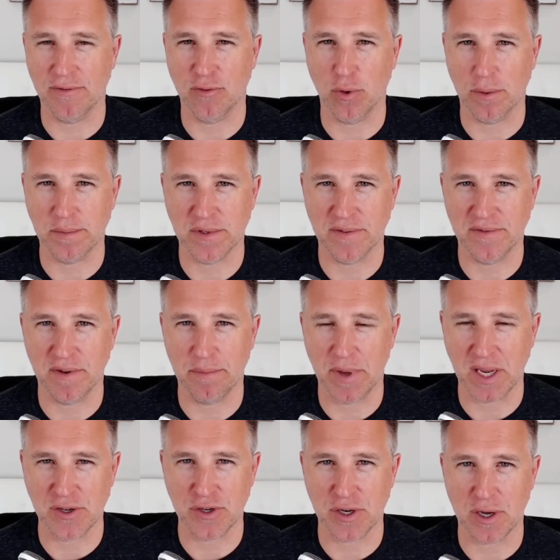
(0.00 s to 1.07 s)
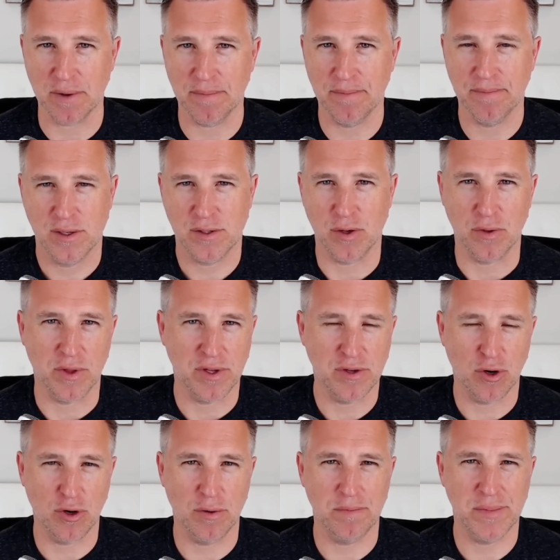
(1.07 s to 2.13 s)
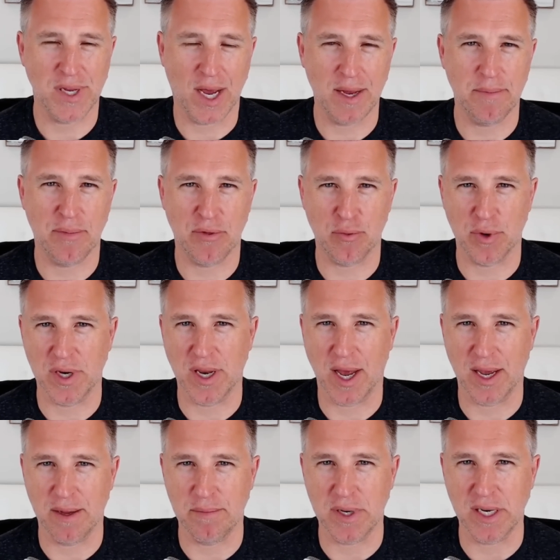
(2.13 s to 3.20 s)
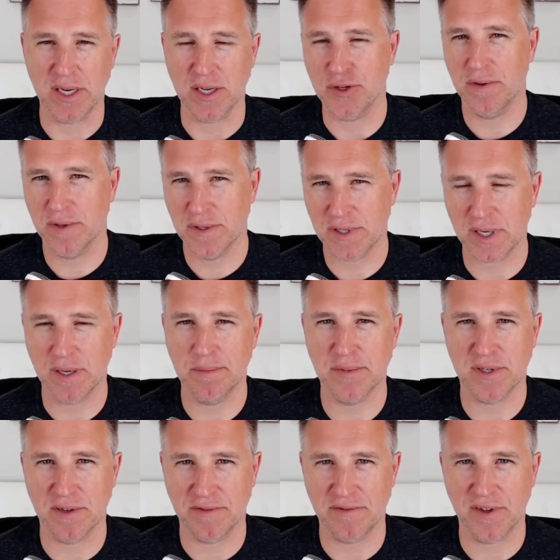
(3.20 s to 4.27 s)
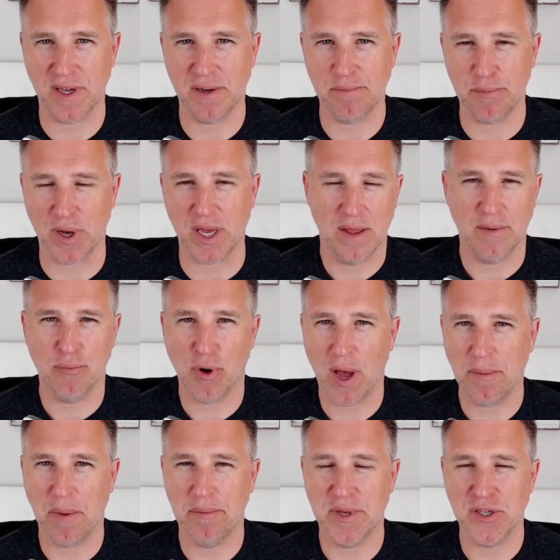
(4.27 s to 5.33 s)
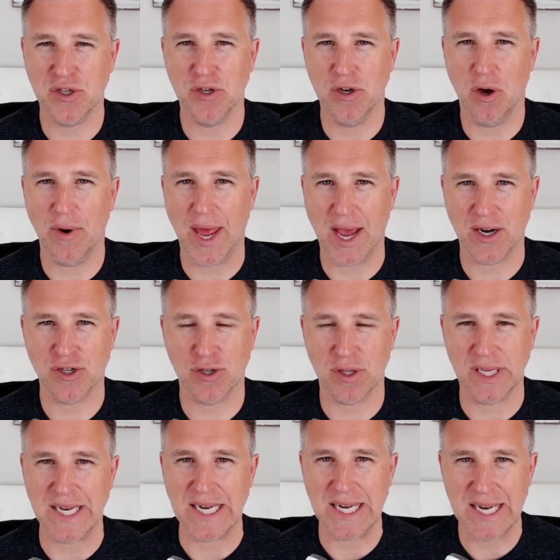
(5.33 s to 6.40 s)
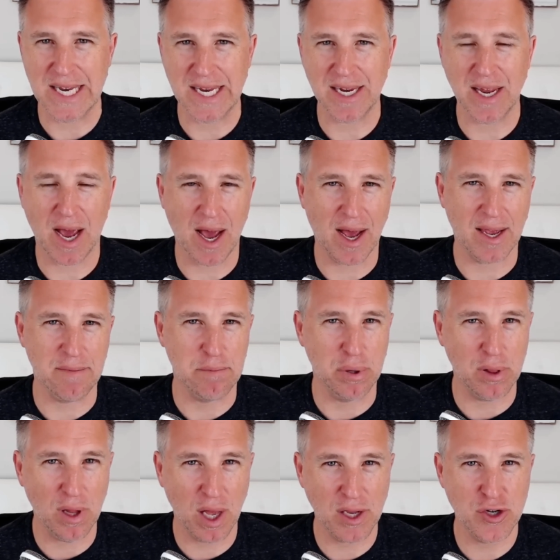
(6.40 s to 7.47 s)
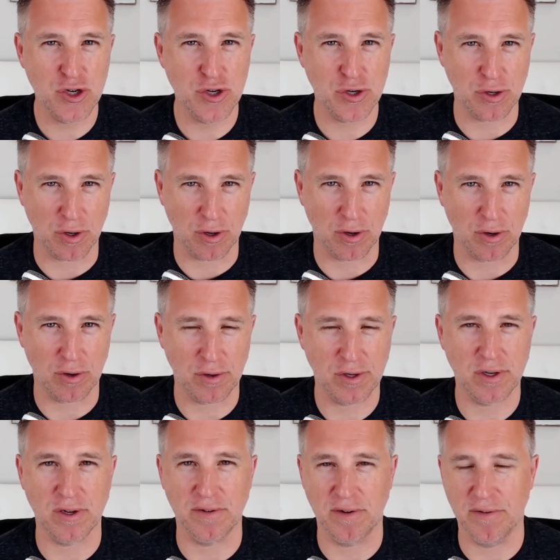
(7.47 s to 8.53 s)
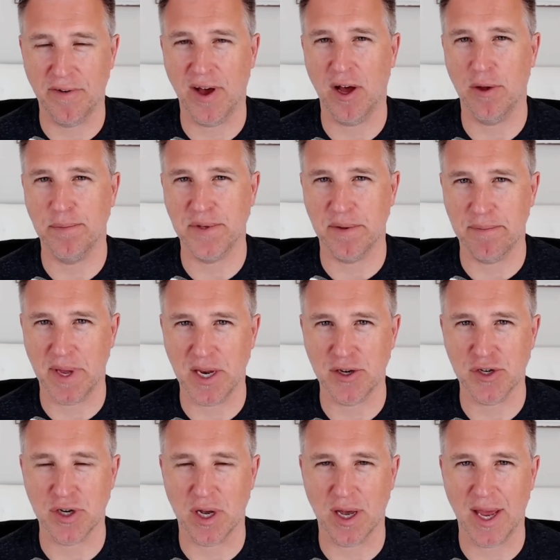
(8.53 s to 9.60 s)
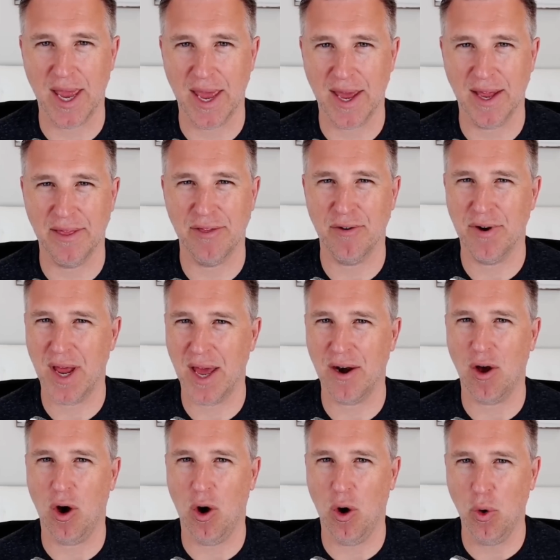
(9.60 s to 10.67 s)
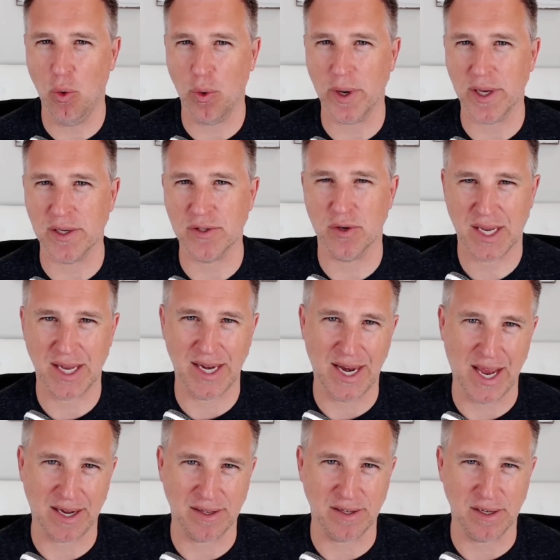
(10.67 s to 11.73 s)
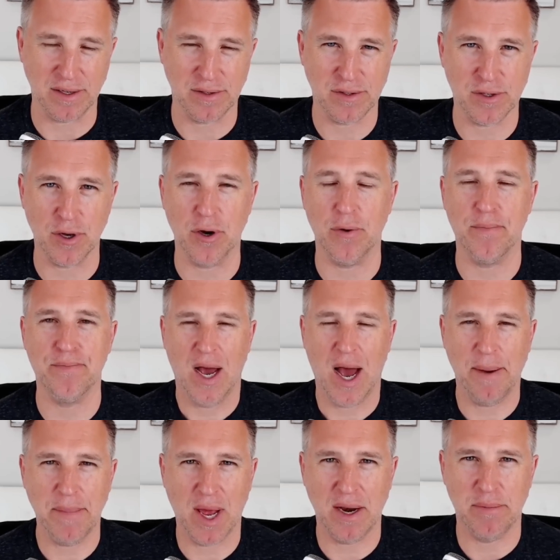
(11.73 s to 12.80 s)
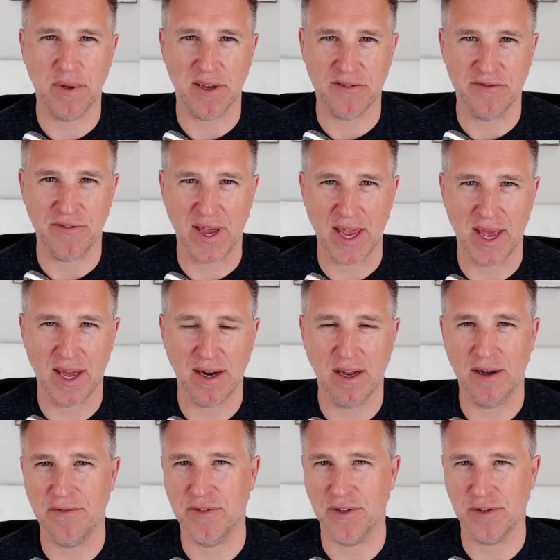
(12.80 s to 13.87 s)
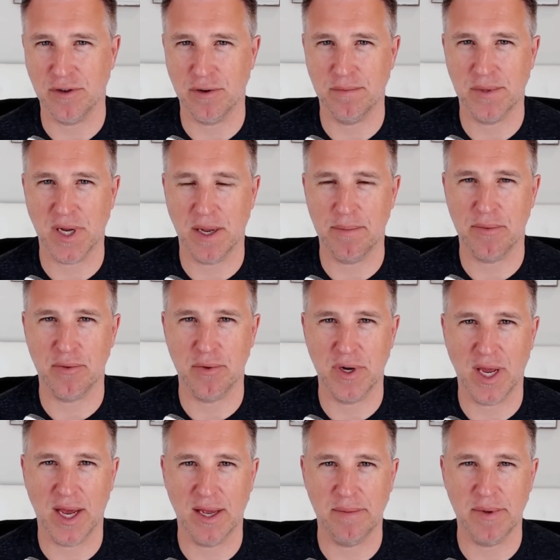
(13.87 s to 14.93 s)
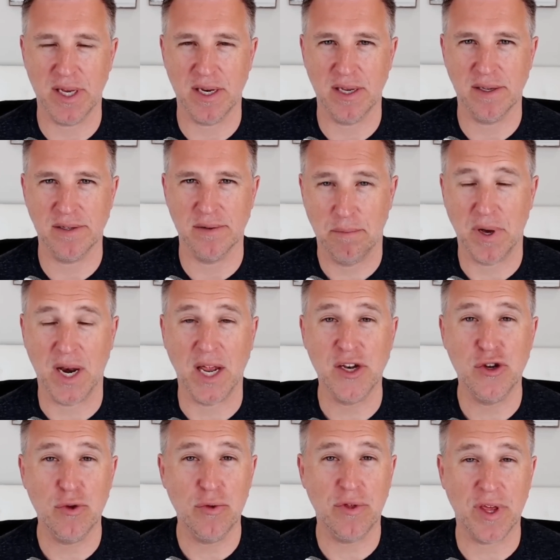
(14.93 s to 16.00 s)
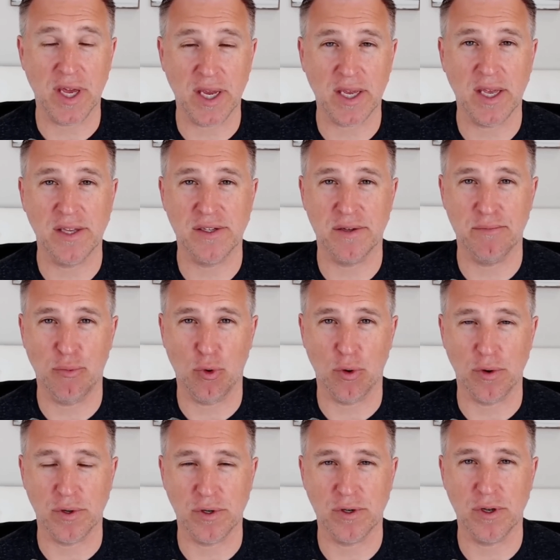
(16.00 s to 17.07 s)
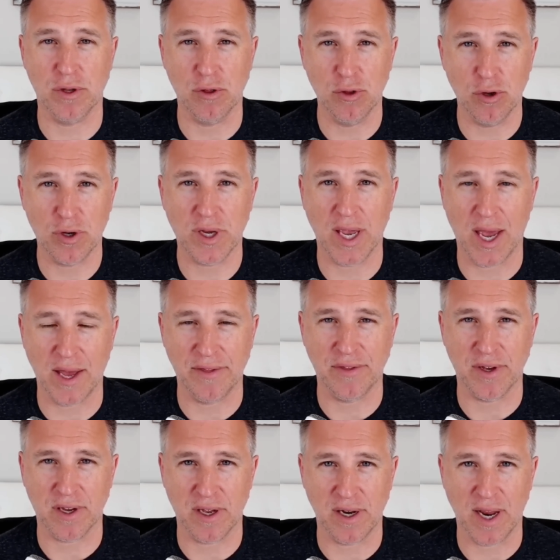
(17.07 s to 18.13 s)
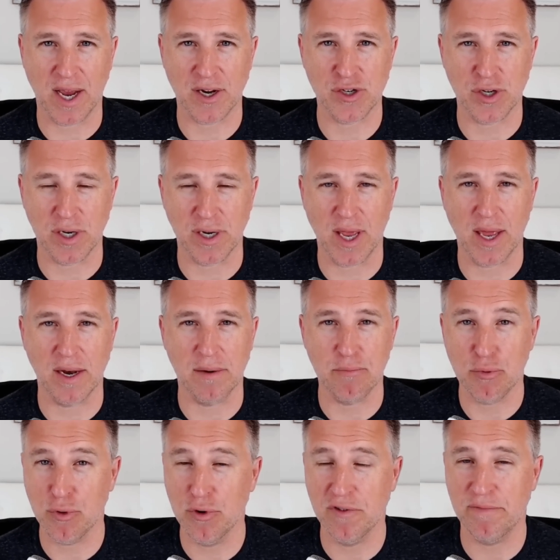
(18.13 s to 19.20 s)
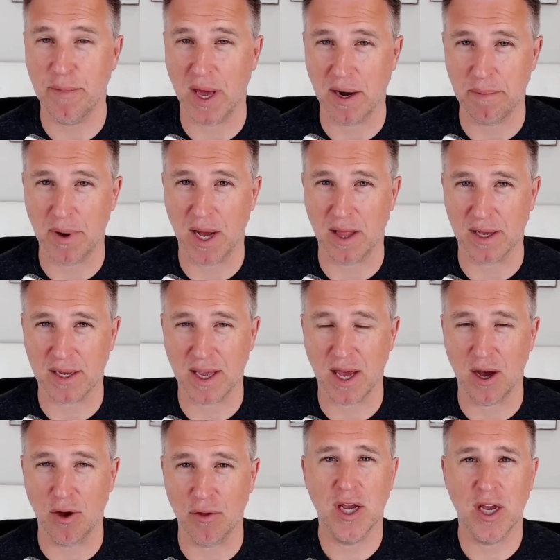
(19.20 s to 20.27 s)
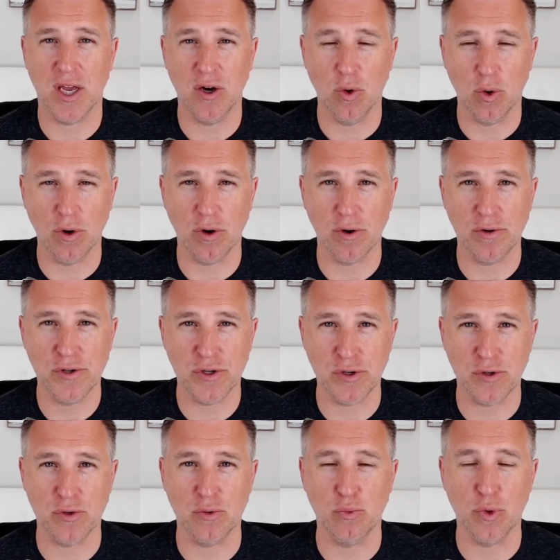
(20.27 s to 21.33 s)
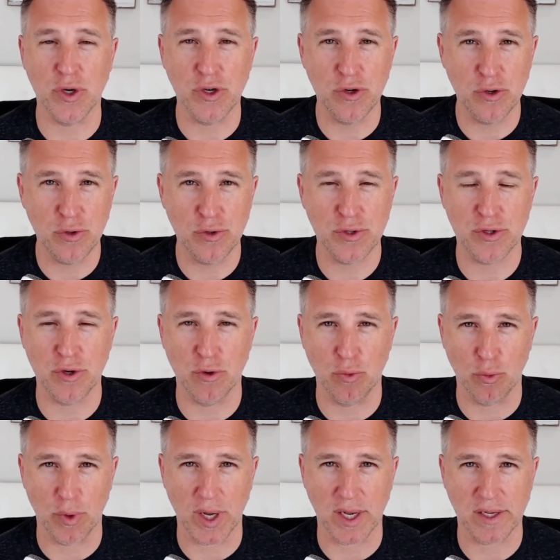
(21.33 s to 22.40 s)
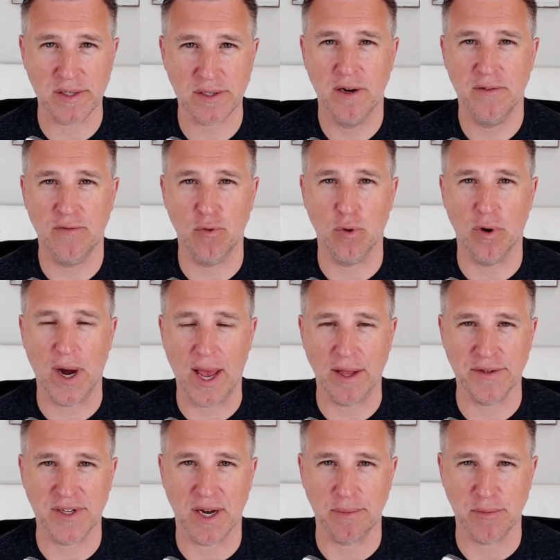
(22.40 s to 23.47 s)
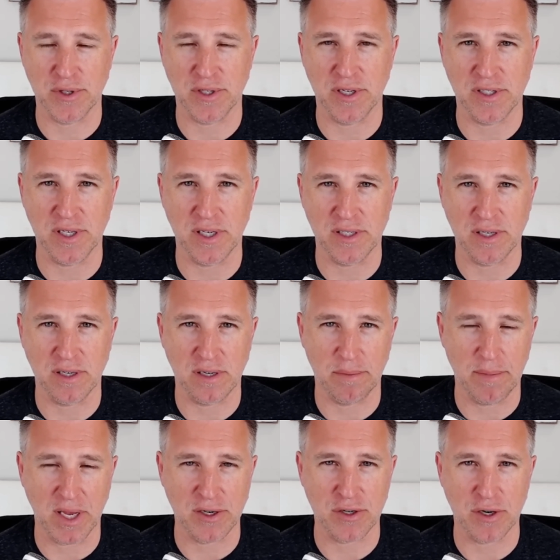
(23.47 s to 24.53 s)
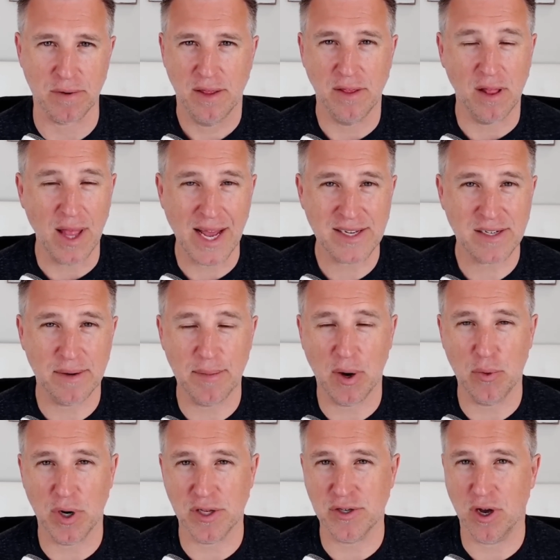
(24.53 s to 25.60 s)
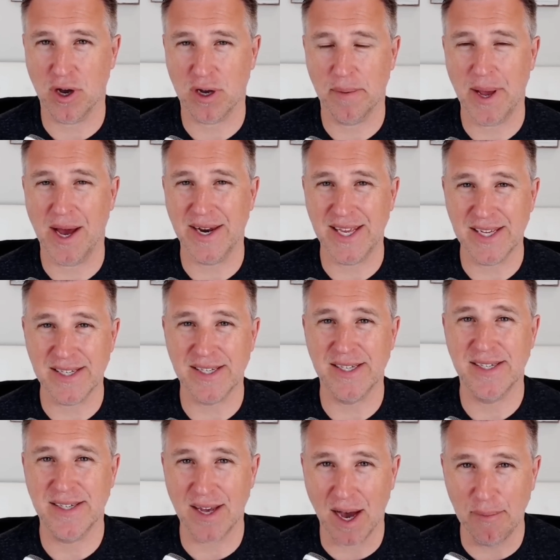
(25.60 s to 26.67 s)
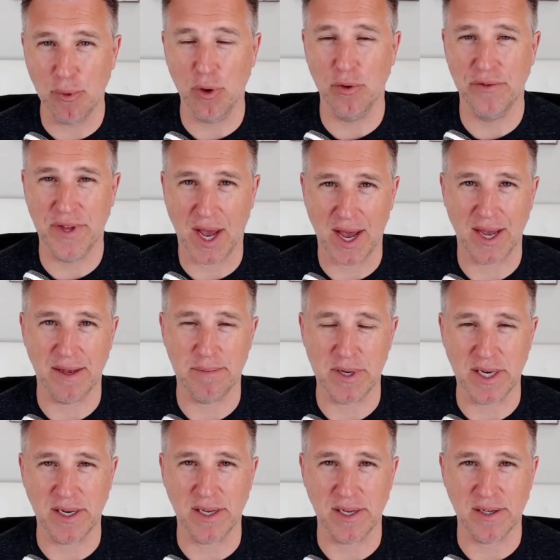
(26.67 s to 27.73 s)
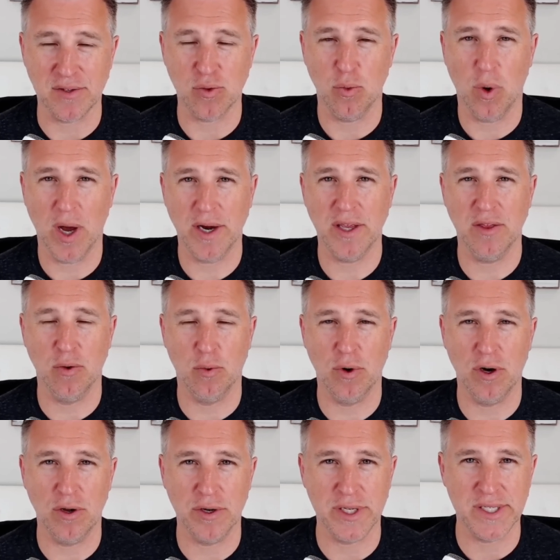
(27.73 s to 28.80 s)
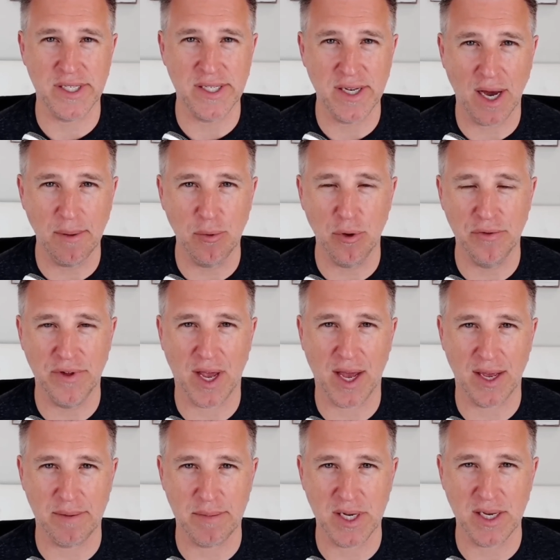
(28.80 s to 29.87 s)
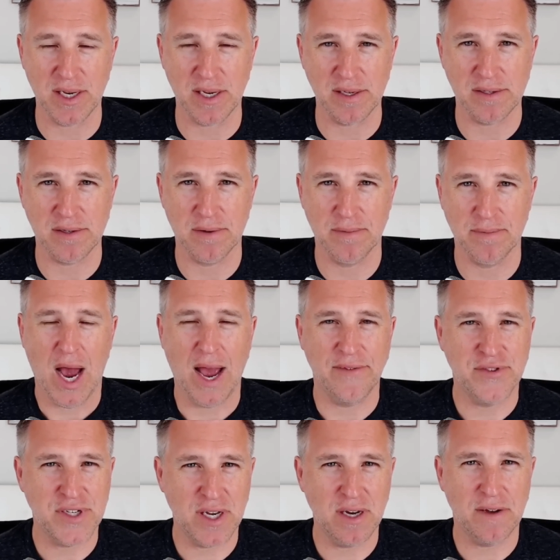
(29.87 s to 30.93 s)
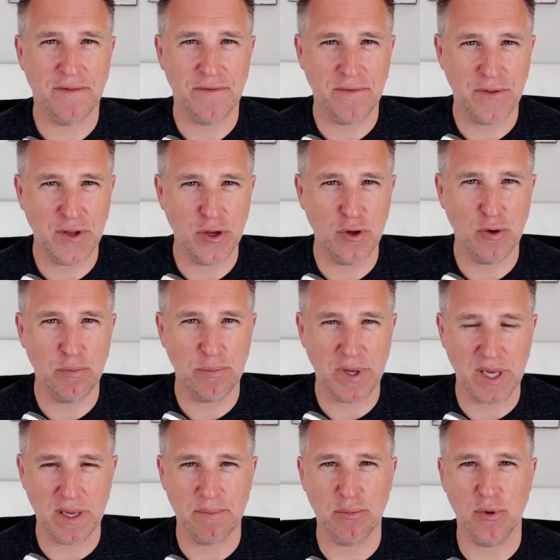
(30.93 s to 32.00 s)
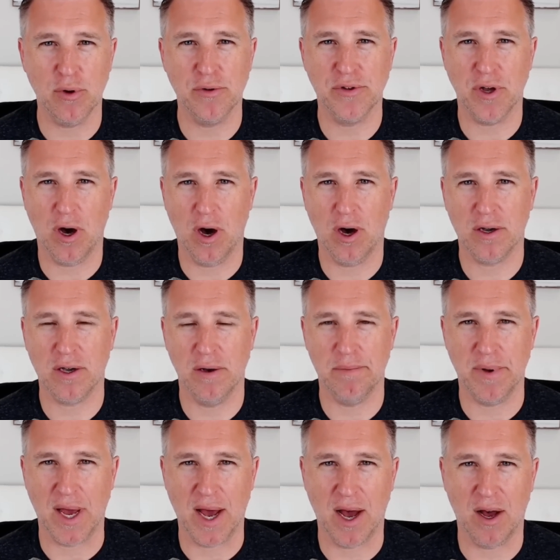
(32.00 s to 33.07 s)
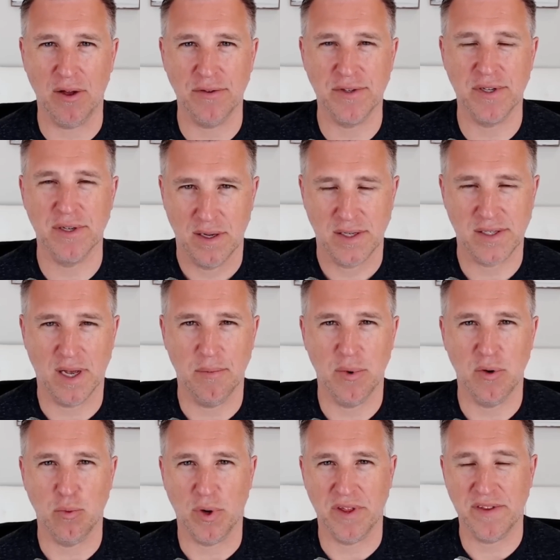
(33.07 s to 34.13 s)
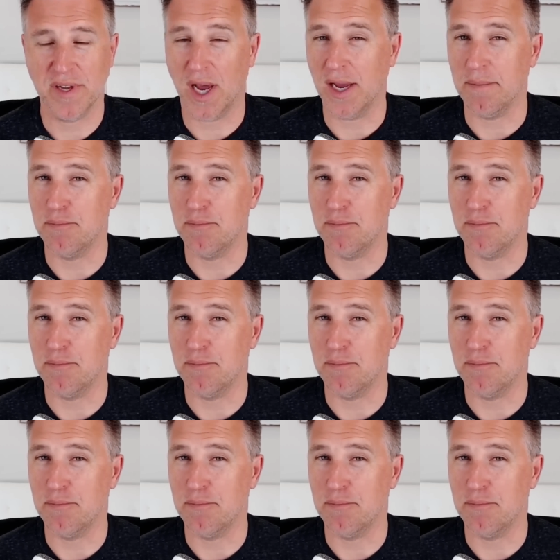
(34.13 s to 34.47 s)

forms of dementia. So the term type 3 diabetes seems to fit, but the problem is you don't actually need high blood sugar to develop dementia, and they're not always connected. So I'm not a big fan of the term type 3 diabetes, but I do think it's important to look at the connection and improve metabolic health in order to reduce your risk for Alzheimer's disease and dementia. The last term I want to talk about is double diabetes. What in the world is double diabetes? I've seen a few people talk about someone with type